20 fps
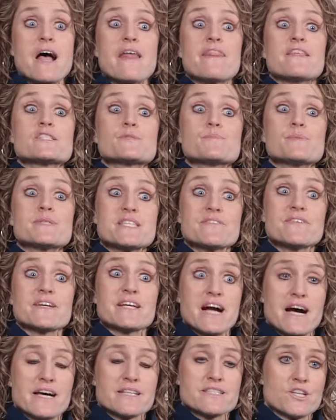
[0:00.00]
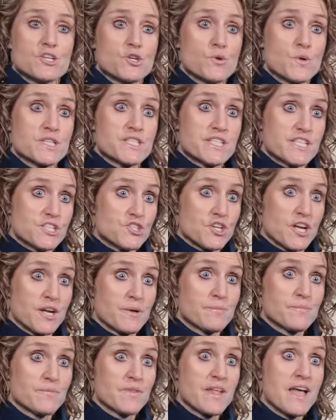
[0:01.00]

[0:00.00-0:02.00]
the specific content you are teaching.